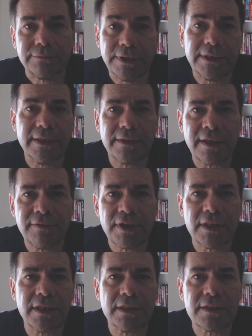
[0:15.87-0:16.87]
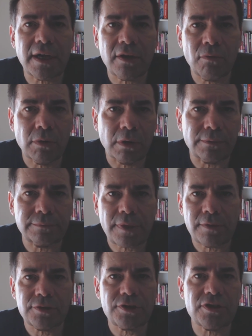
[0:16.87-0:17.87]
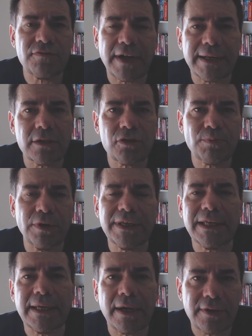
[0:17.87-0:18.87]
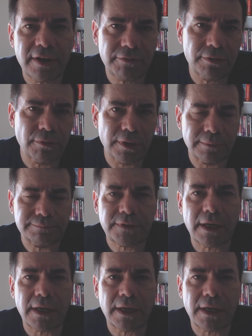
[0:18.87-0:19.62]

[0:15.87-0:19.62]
really even in the entire world. There is just violence breaking out everywhere.